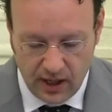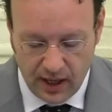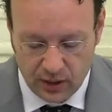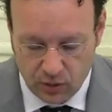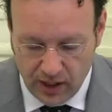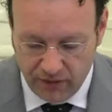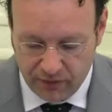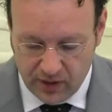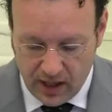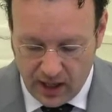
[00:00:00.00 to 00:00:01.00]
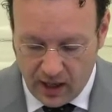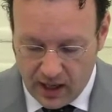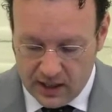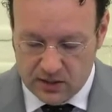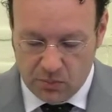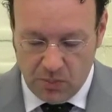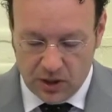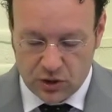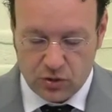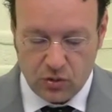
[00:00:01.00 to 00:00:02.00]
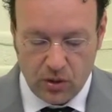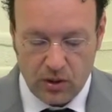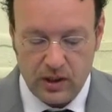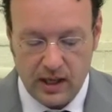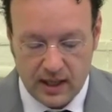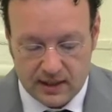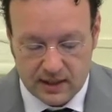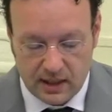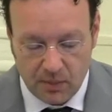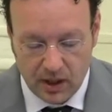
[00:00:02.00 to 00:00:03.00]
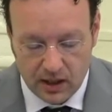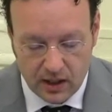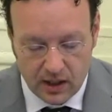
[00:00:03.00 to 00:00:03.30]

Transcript: and who left us much too early last summer